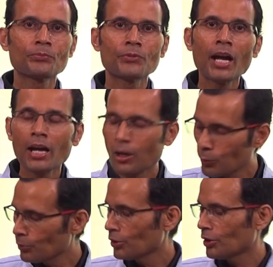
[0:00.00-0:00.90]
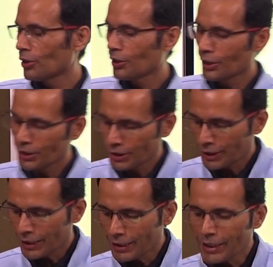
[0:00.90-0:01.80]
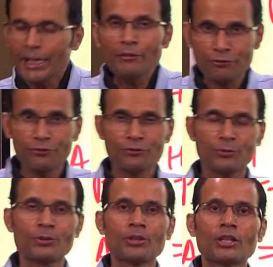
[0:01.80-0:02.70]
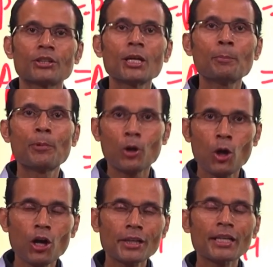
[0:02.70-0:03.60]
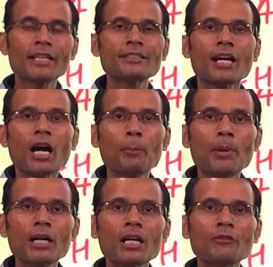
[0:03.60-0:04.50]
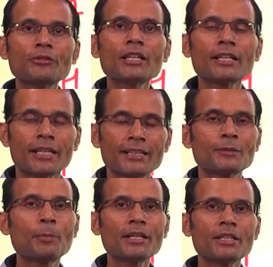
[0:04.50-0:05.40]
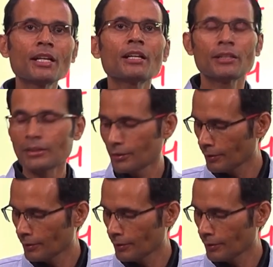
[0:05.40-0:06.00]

Now, if the block is above the His bundle,